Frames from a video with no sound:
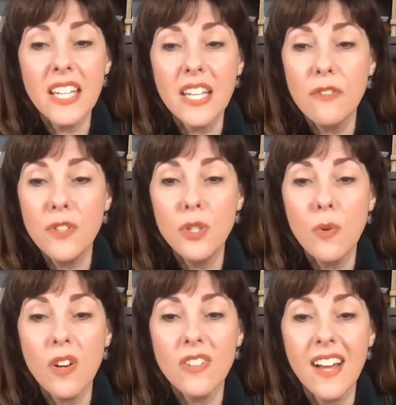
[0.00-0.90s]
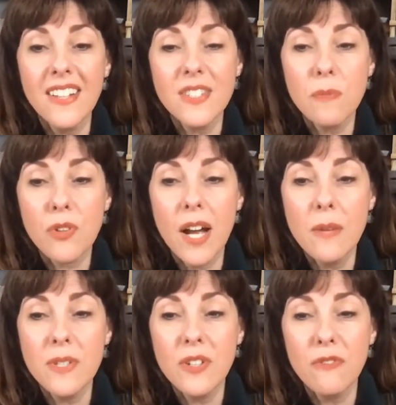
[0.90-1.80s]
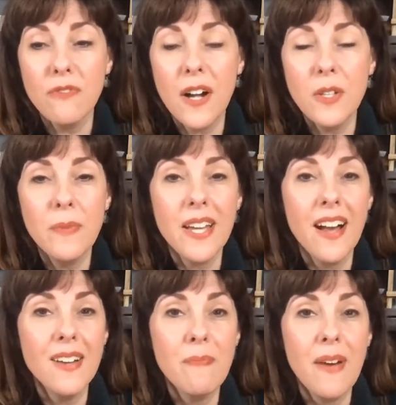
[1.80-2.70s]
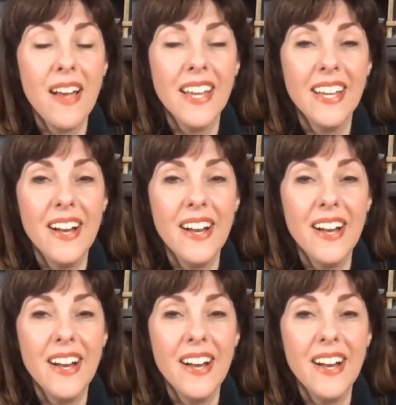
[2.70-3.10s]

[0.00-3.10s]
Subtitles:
if you are not subscribed and don't follow me on my